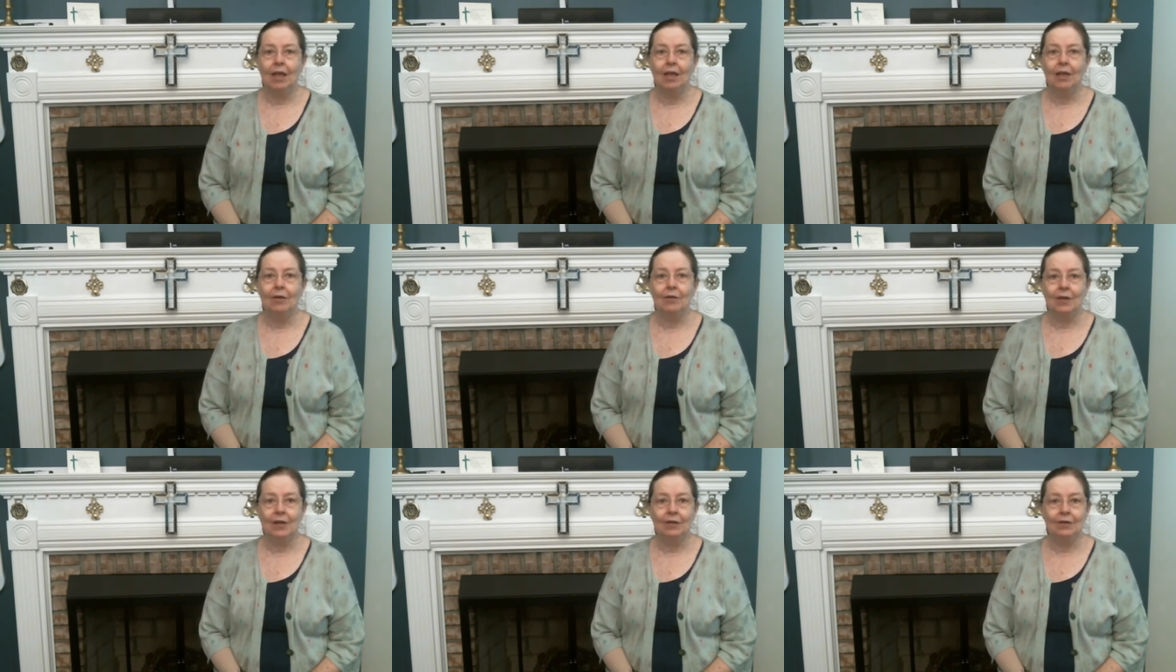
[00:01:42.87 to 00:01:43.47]

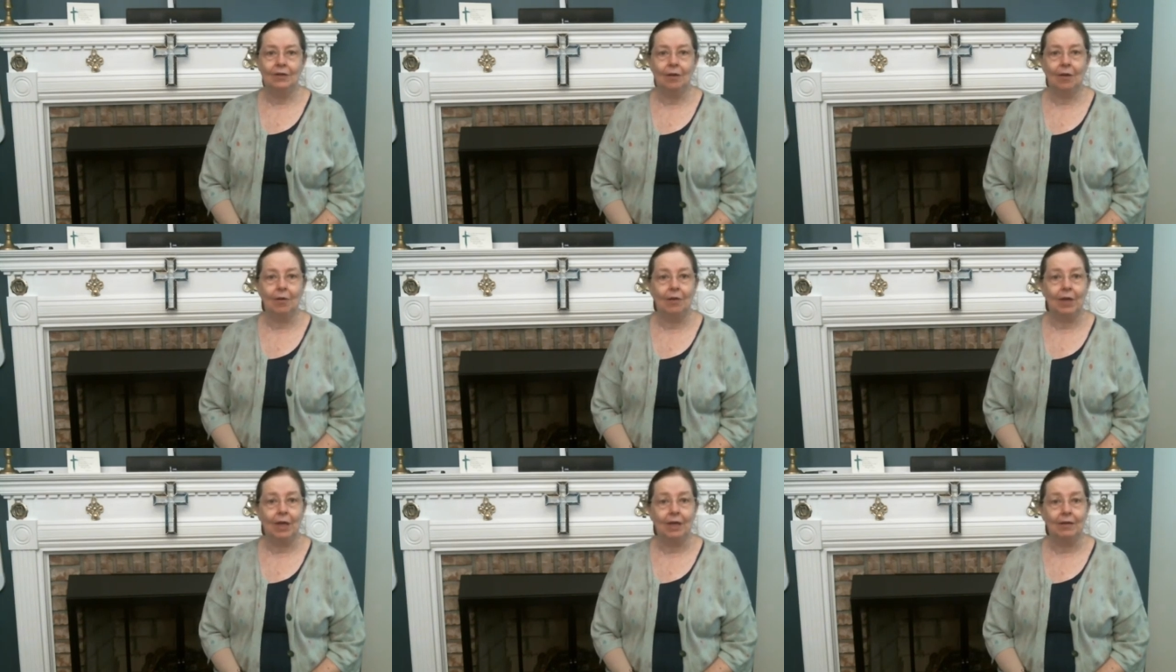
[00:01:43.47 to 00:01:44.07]
You need to go
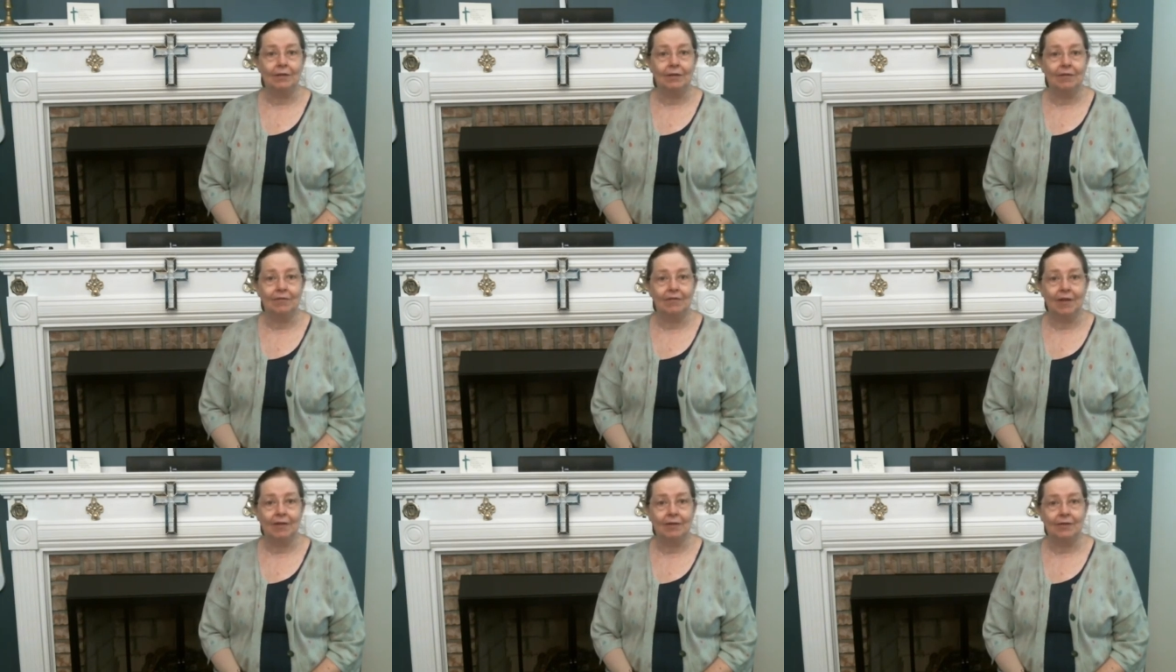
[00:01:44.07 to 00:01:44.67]
get the
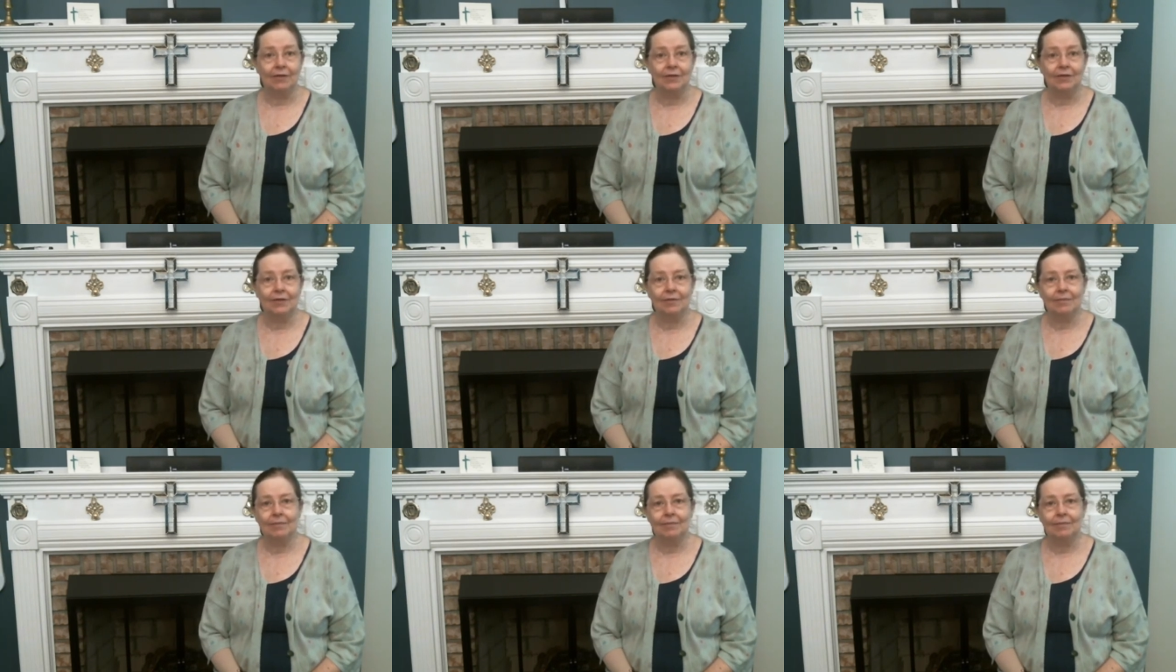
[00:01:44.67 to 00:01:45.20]
feathers.